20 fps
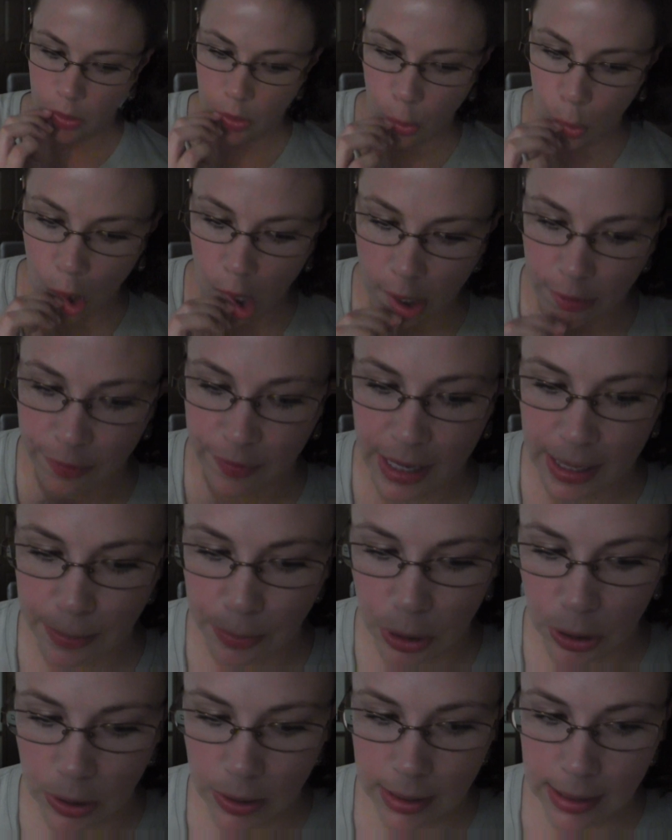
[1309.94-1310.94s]
water
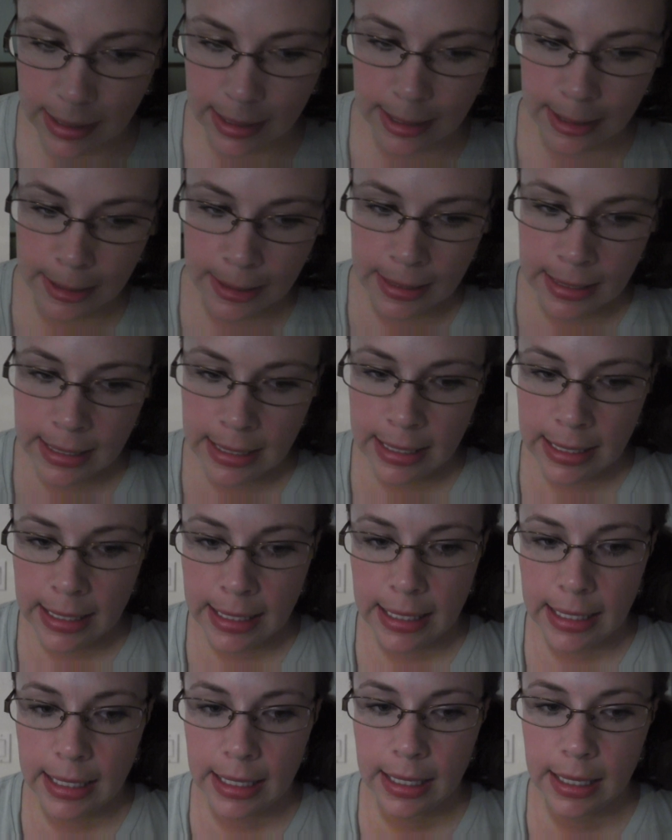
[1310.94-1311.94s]
vapors
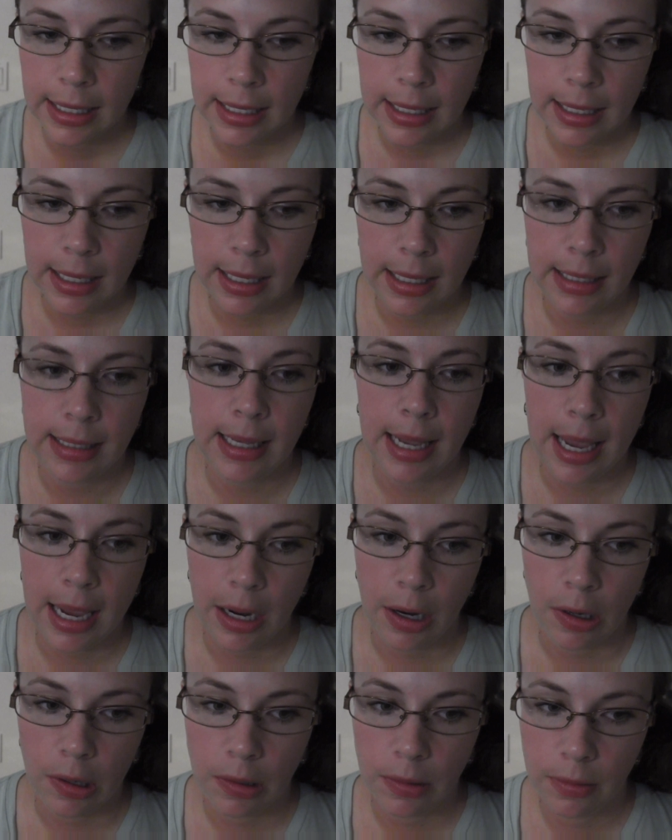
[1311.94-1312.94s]
and
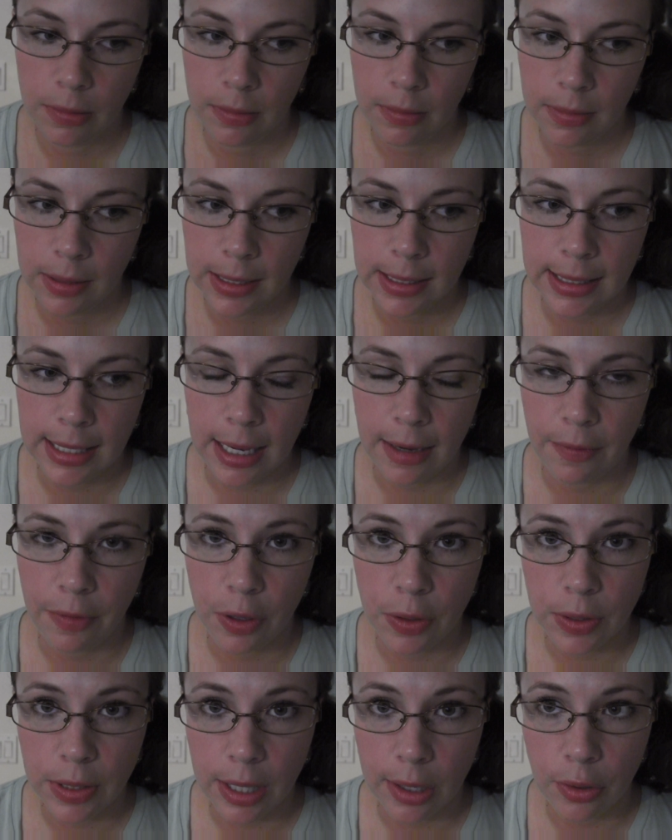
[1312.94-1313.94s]
air inside of
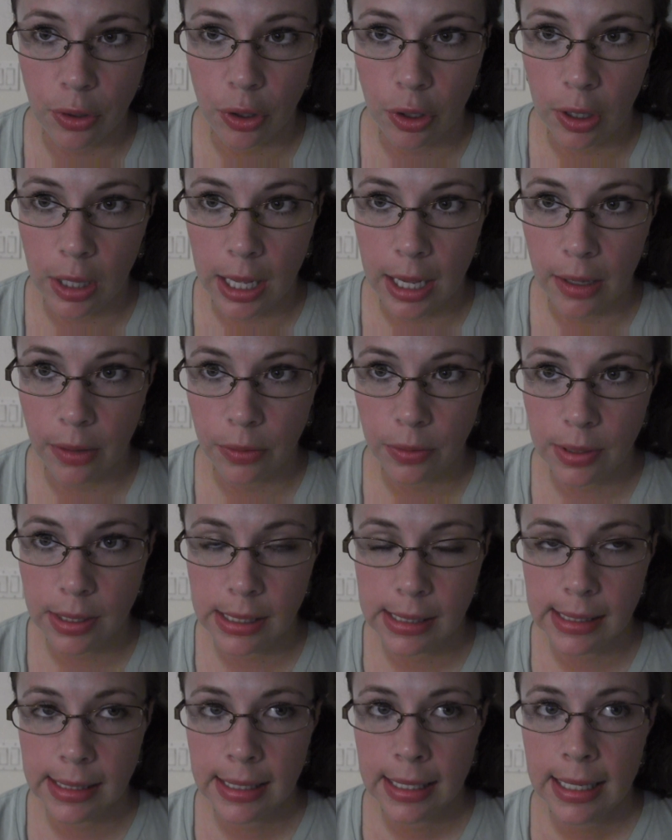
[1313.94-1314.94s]
those thunder
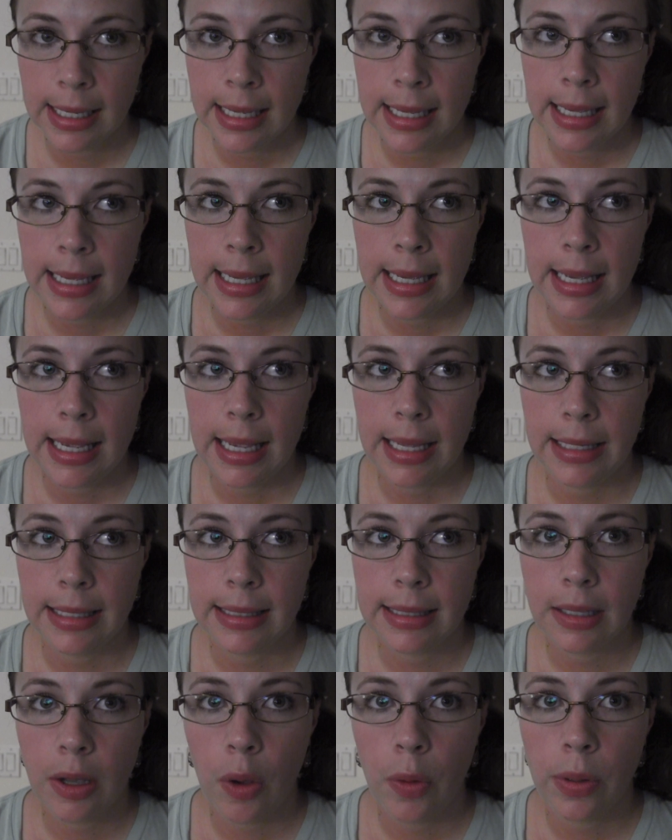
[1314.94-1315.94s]
clouds, and
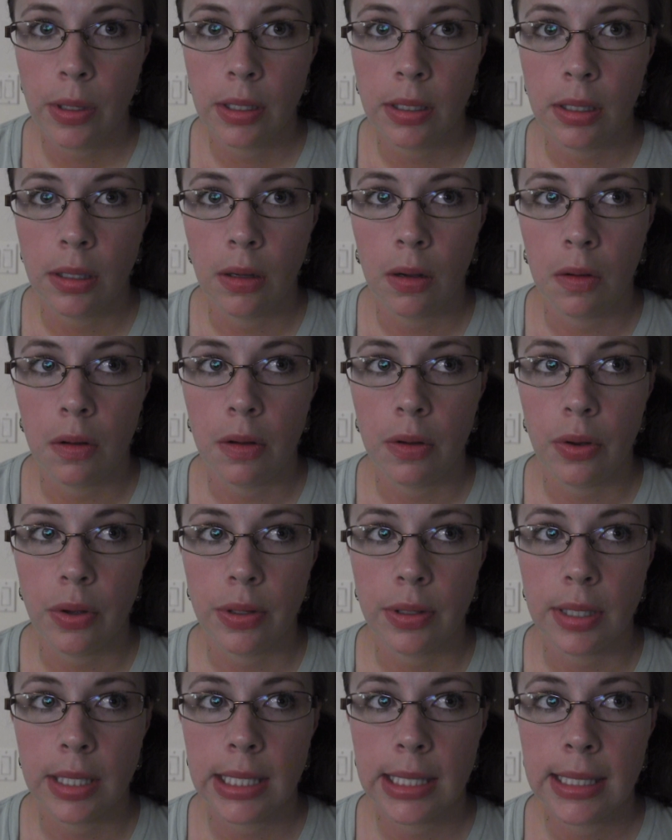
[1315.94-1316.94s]
it's going to
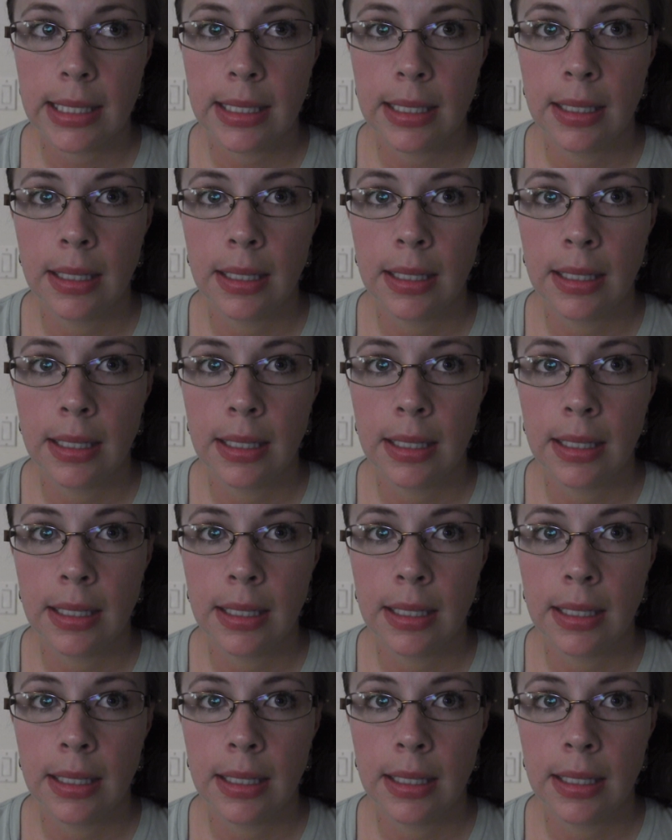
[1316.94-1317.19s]
cause